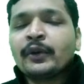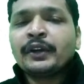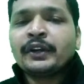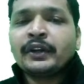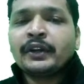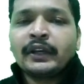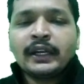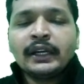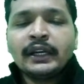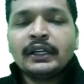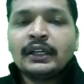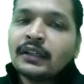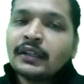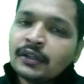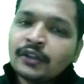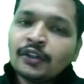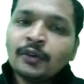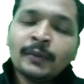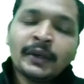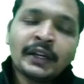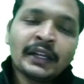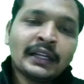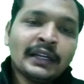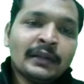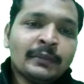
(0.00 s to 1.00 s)
to get
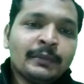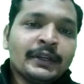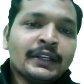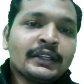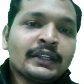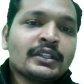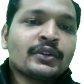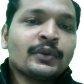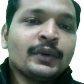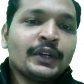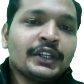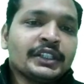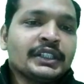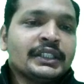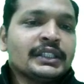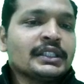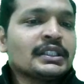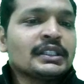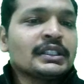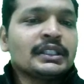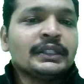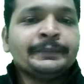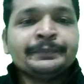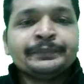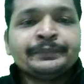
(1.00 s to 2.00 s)
numerical based questions
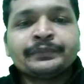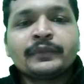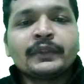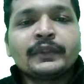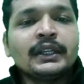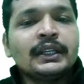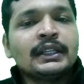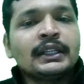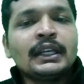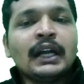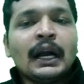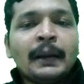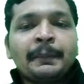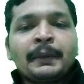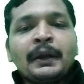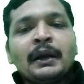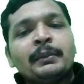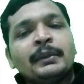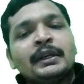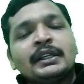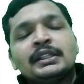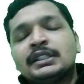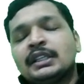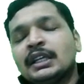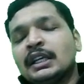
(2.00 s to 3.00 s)
in the
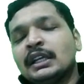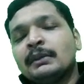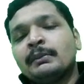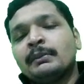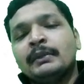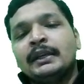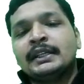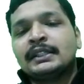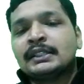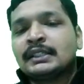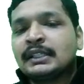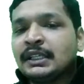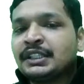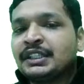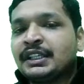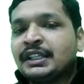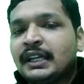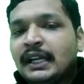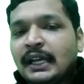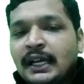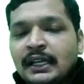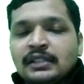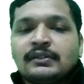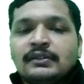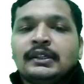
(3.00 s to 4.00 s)
upcoming JEE Main session
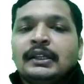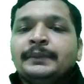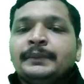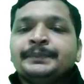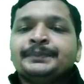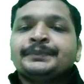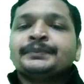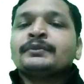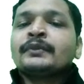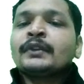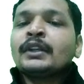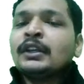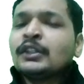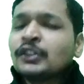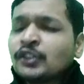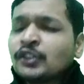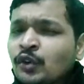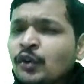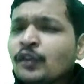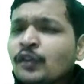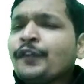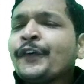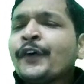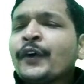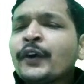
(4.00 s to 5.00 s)
as well. So do
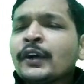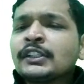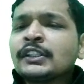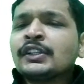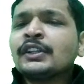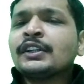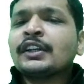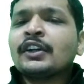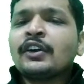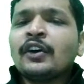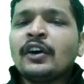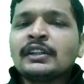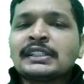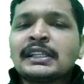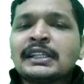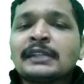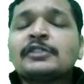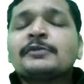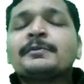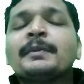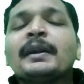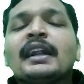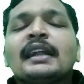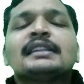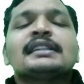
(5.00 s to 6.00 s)
focus on the concepts,
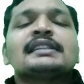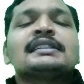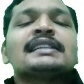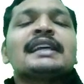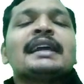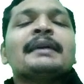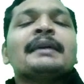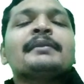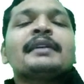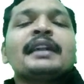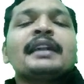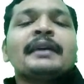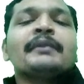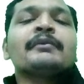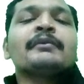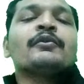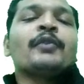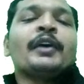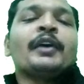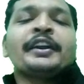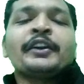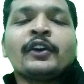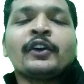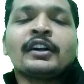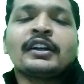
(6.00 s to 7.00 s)
but at the same time,
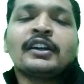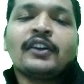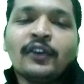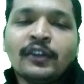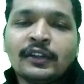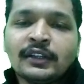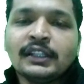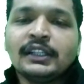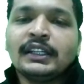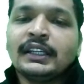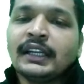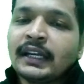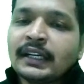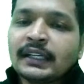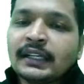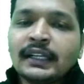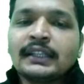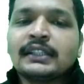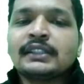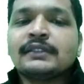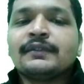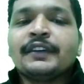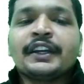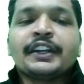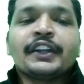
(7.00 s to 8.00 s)
why not on the techniques,
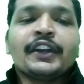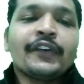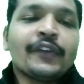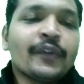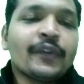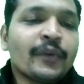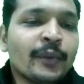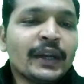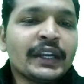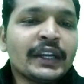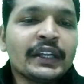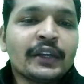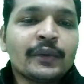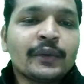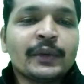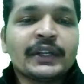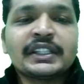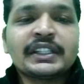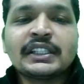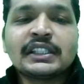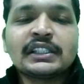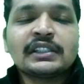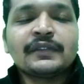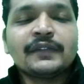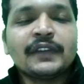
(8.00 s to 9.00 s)
where you have 20
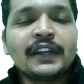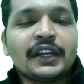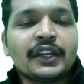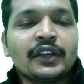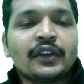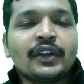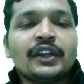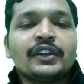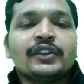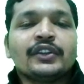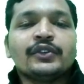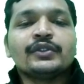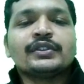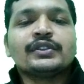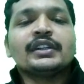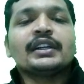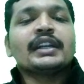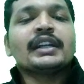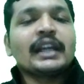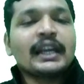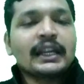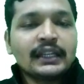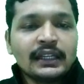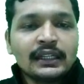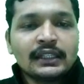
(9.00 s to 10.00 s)
questions where you can use your
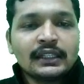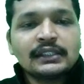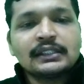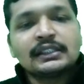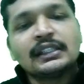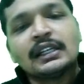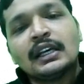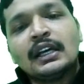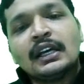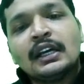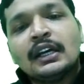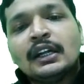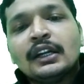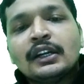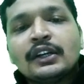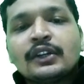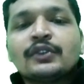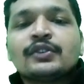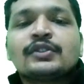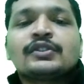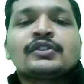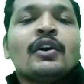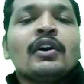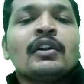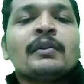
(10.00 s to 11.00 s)
techniques to
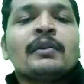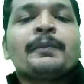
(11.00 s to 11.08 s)
solve